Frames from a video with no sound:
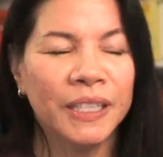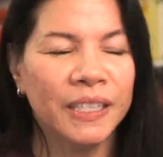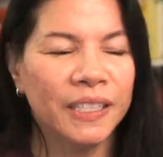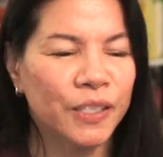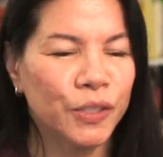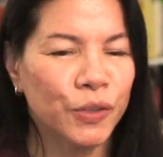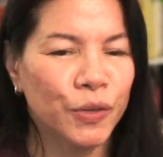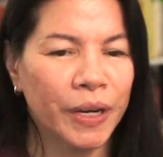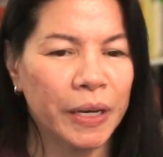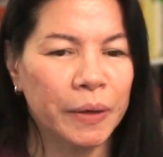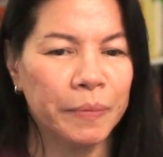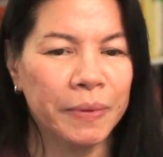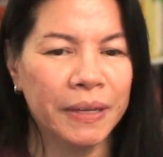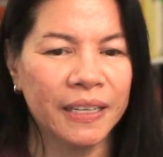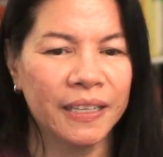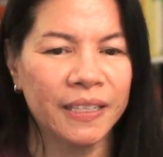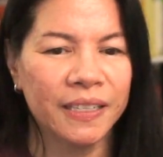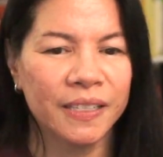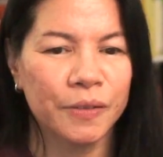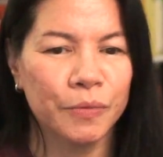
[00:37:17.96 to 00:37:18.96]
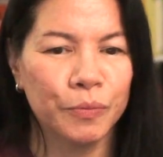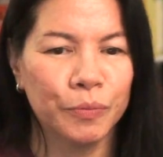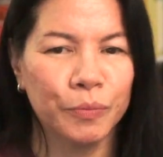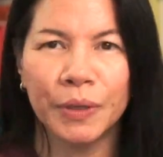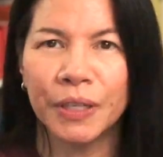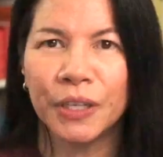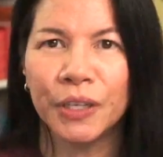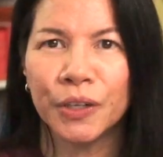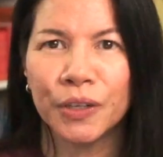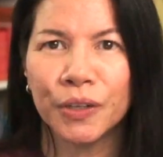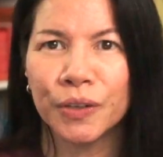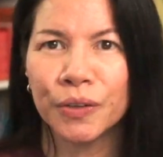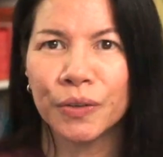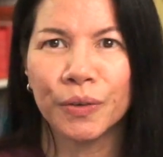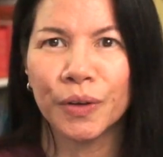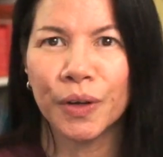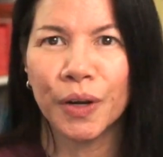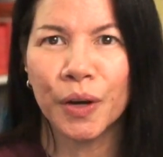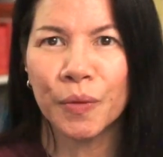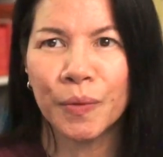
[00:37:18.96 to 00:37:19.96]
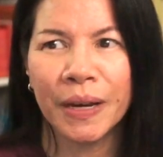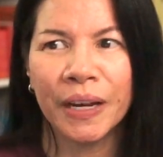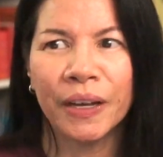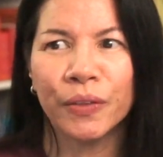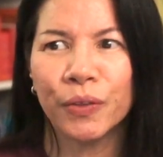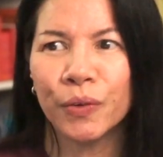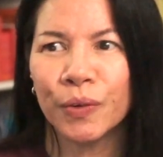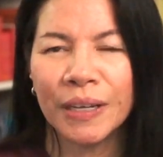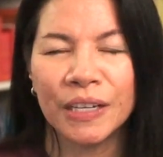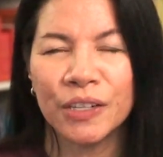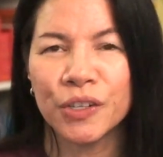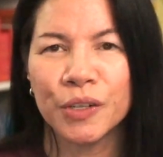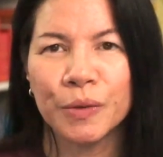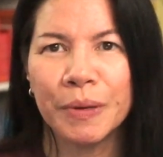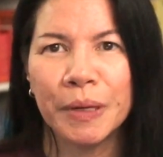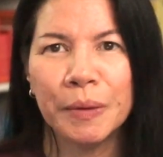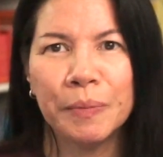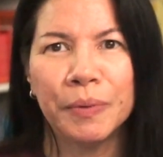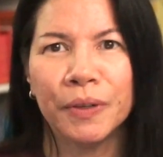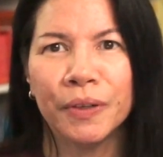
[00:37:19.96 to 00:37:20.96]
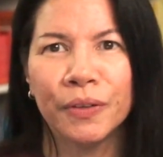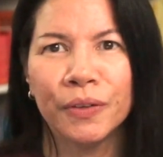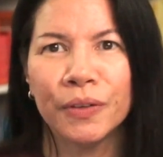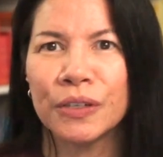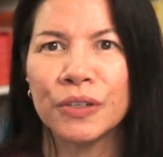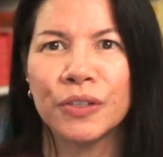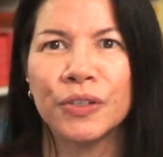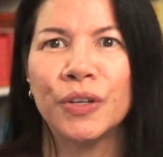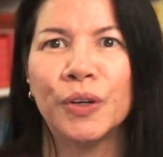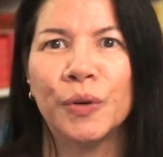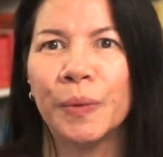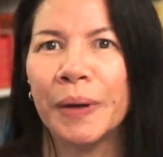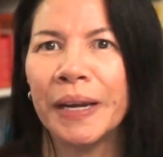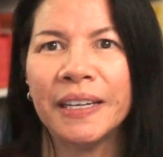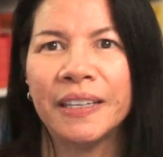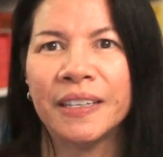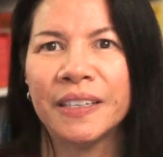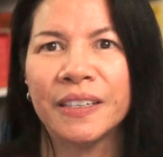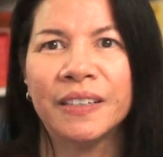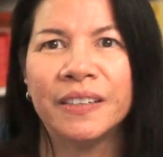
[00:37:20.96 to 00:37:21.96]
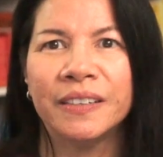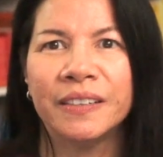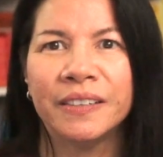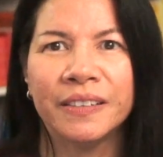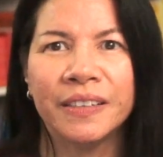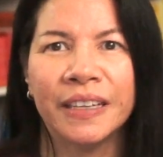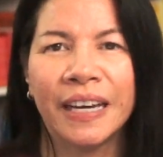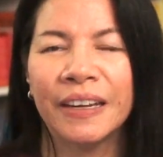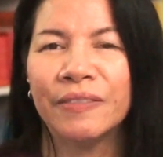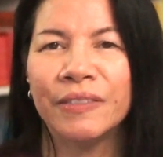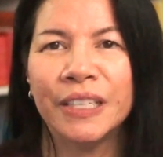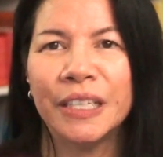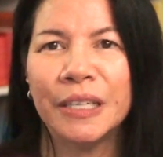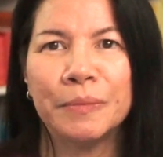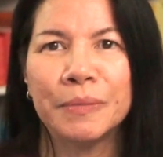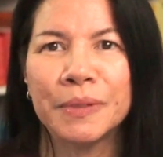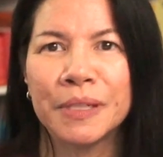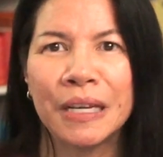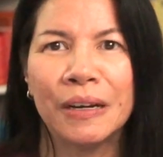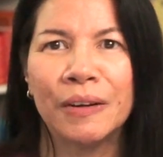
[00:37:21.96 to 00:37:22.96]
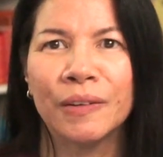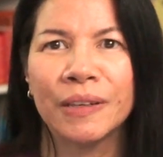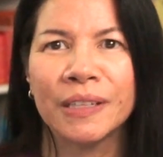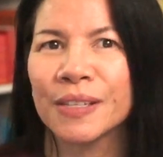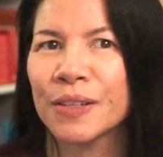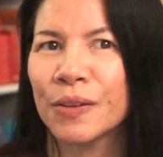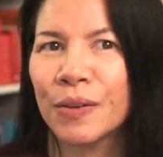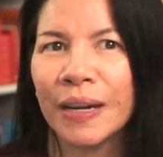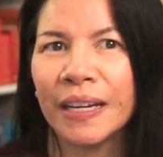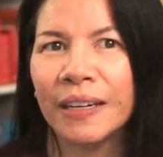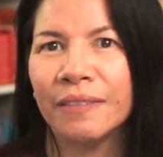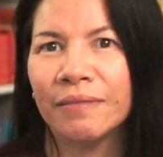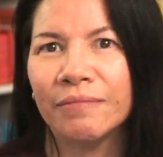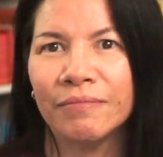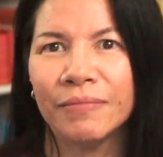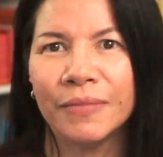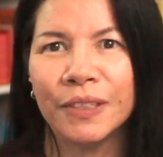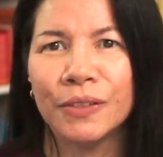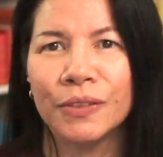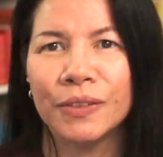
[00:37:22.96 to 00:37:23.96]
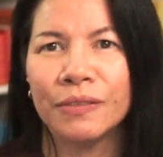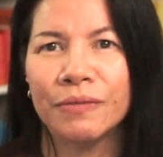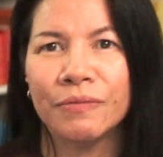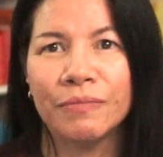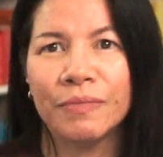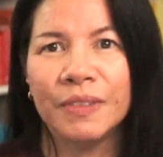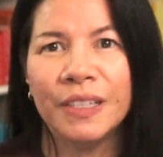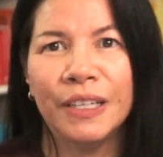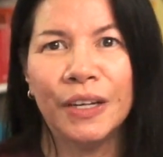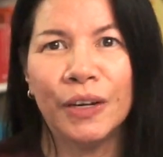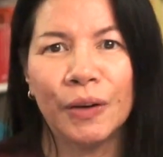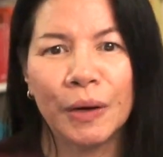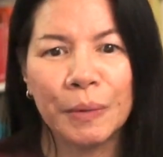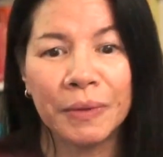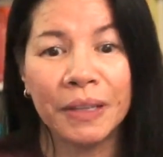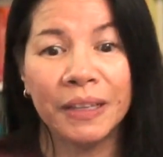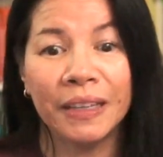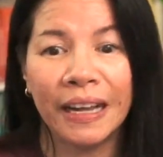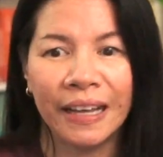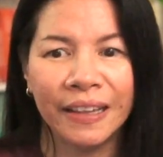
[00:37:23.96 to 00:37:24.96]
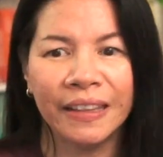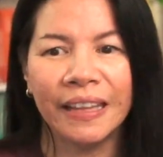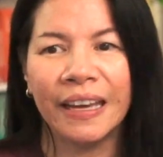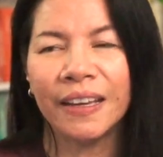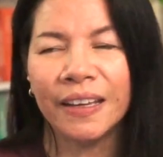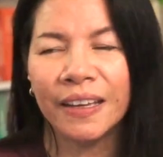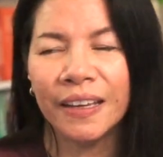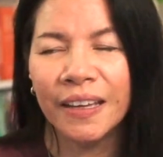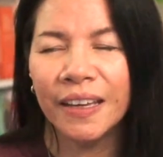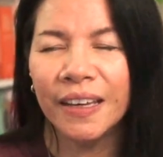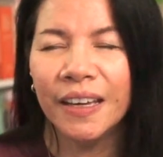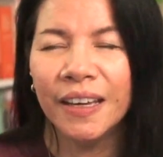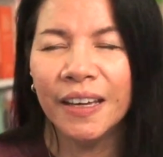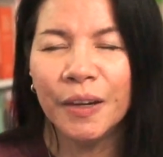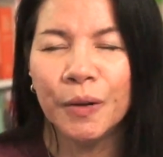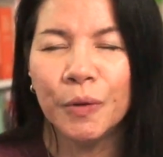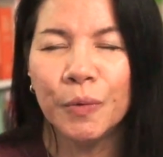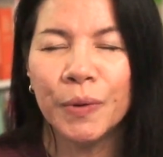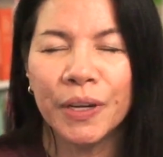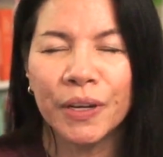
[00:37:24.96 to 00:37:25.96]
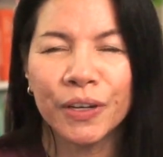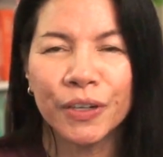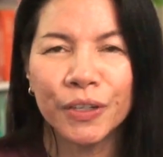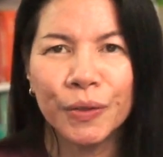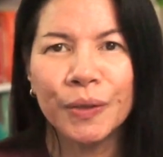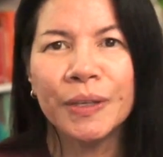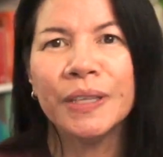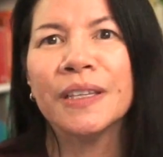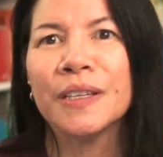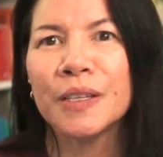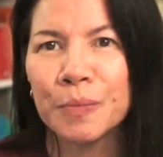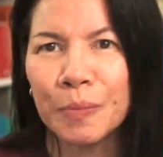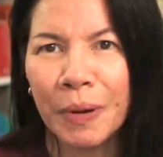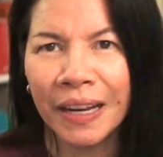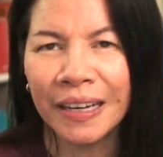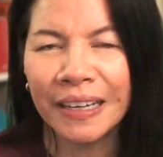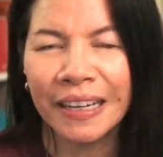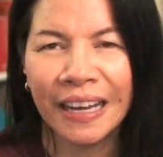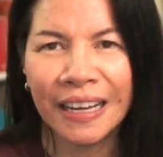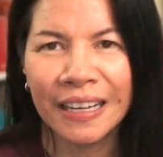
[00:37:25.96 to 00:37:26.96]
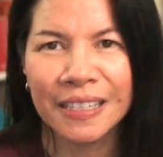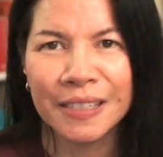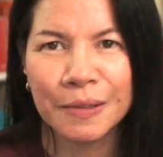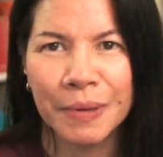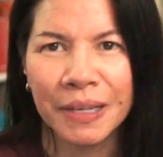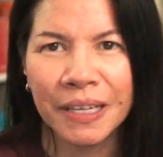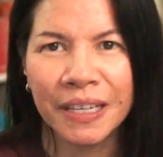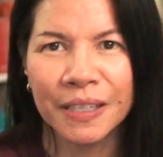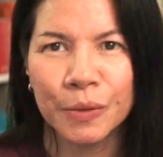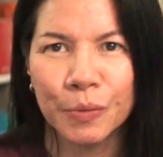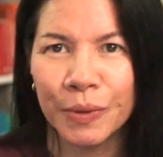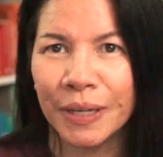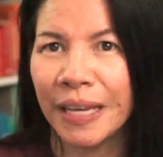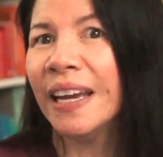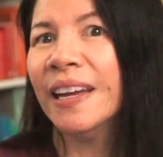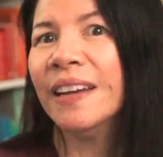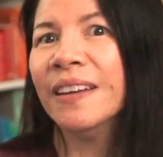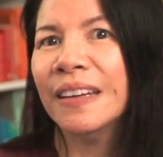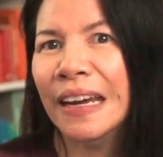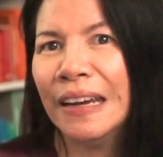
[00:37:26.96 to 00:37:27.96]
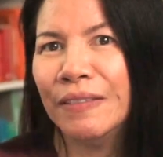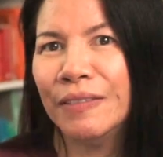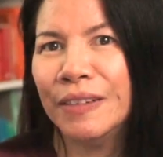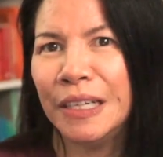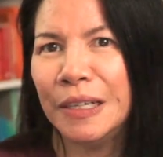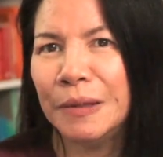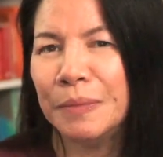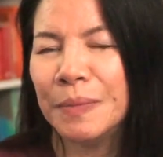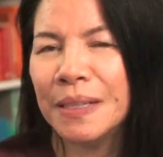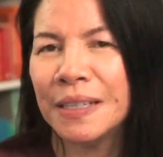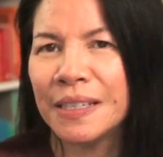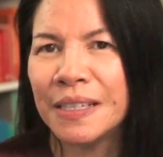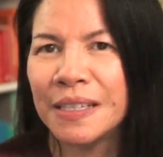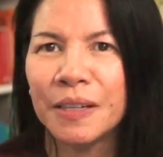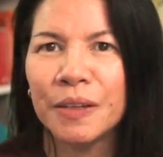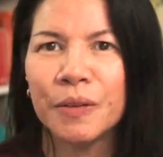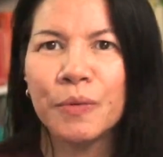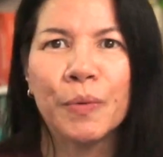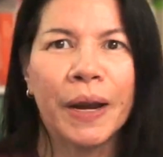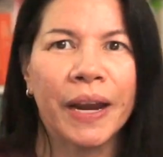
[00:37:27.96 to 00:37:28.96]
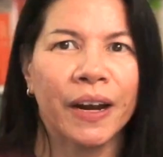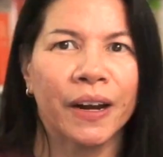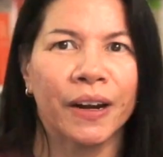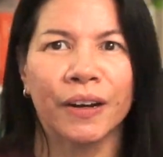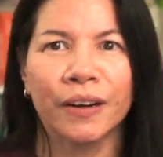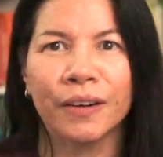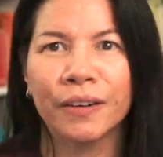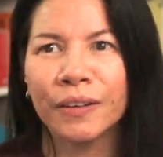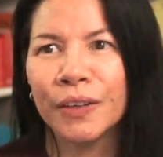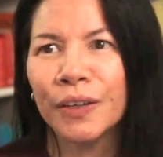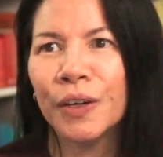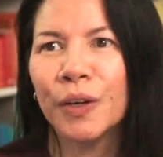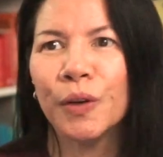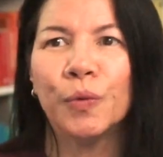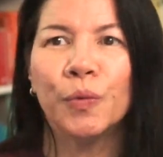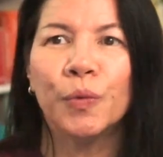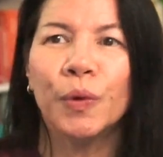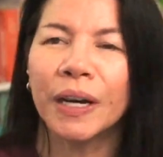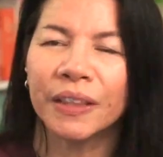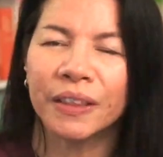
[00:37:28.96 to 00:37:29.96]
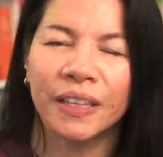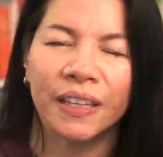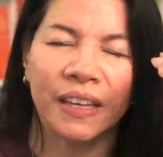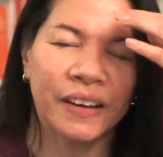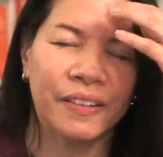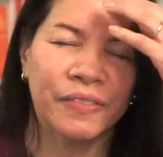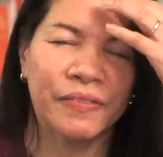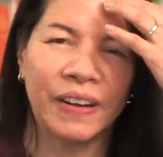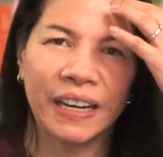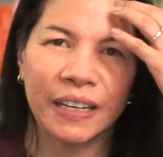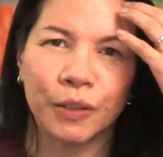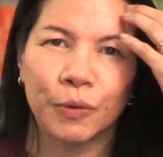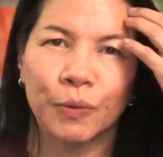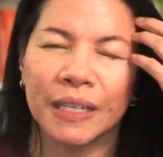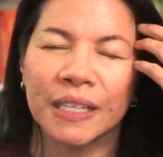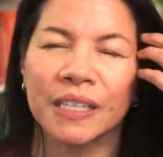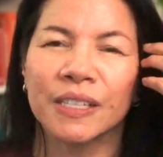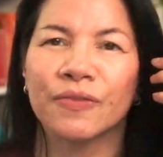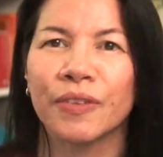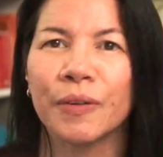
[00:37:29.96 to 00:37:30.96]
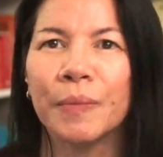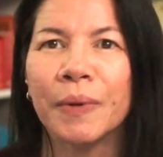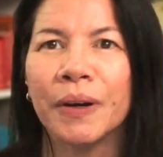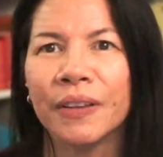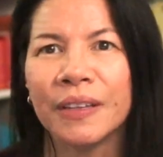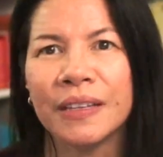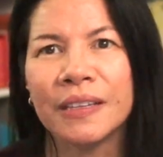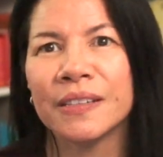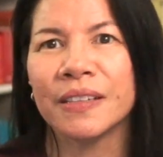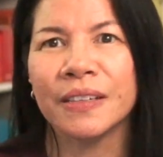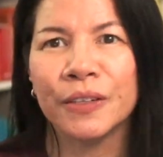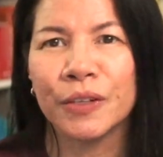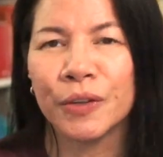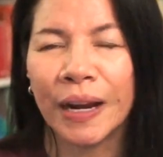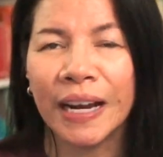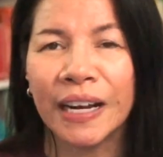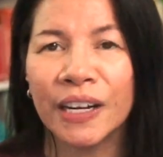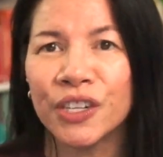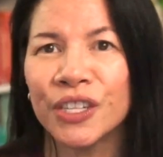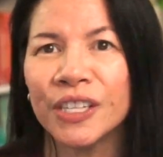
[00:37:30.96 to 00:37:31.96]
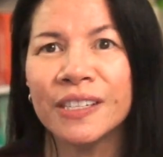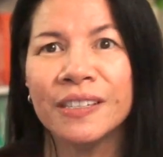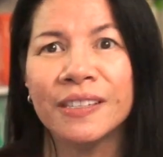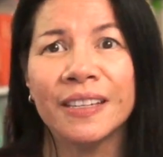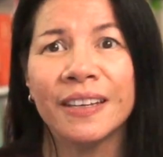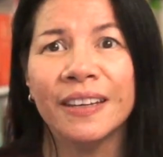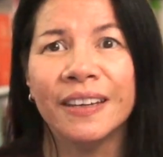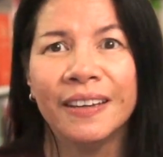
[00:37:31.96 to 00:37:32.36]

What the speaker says: it's great because when you're around 300 people, there's no way to dive deep. So it's great. I'm glad that we are doing this podcast because we can dive deep and see where, what the effect was from all these interactions